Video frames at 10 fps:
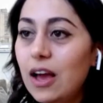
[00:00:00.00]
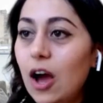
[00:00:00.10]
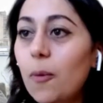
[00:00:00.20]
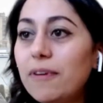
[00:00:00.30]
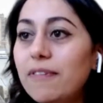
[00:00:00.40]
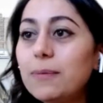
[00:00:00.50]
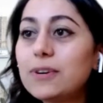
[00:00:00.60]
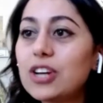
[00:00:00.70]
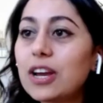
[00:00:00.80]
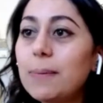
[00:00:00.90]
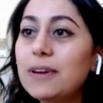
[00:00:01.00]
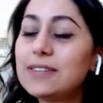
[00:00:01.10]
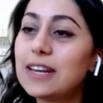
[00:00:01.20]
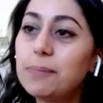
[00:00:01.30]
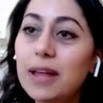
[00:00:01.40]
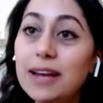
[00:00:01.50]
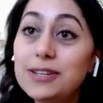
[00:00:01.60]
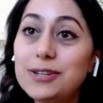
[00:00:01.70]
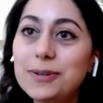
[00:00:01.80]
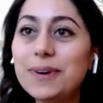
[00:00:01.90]
Oh, Pavan, we're talking about, you said apply
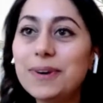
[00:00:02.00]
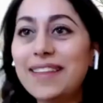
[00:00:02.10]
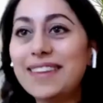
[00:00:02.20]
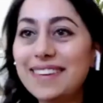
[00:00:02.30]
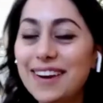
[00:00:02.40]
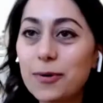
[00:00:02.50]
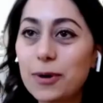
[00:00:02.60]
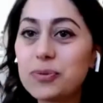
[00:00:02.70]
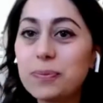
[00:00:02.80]
to, and then question